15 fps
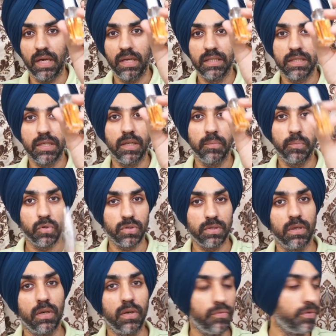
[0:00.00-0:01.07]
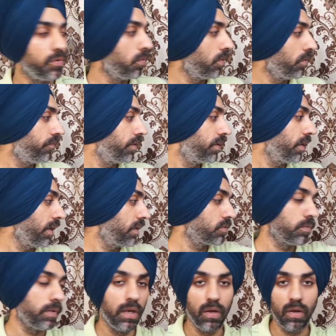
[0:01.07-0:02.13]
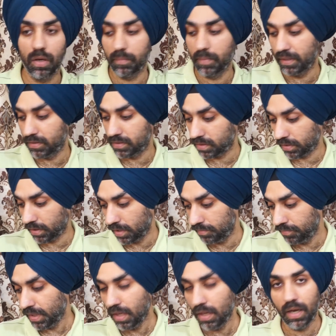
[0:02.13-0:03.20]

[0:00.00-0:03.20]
recently posted a review of it as well on my Instagram.